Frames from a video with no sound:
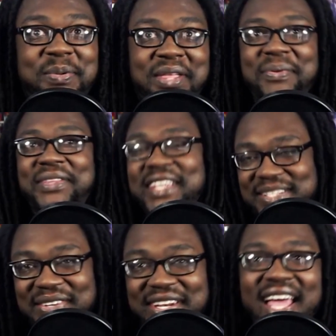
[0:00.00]
job with
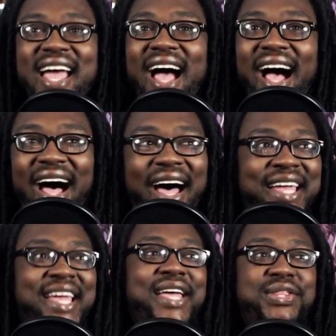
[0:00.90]
this one.
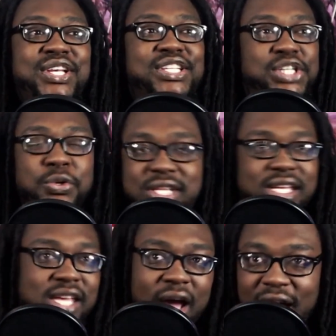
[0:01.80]
Just
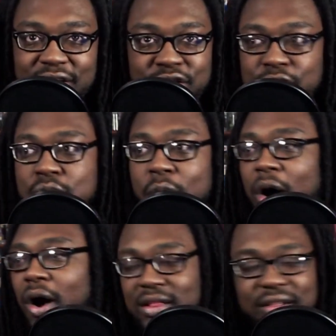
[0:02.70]
using Yondu,
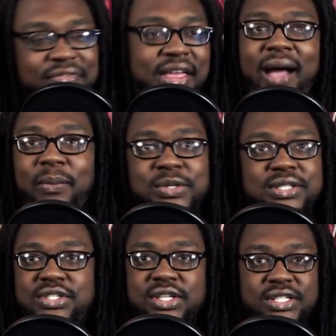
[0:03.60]
all of that
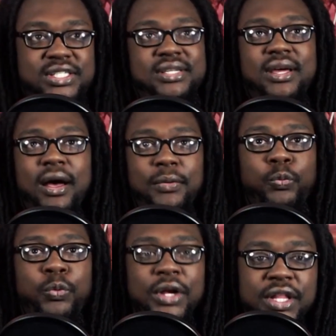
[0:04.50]
was just a
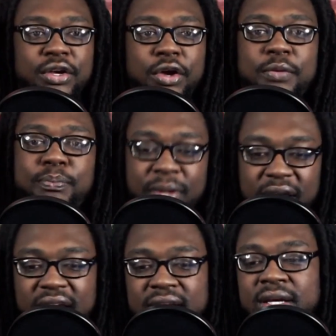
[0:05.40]
really good
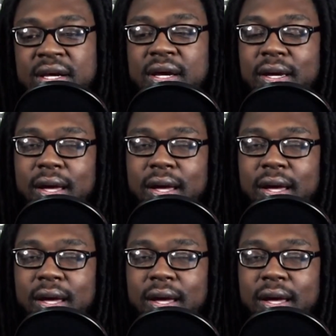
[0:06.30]
blend.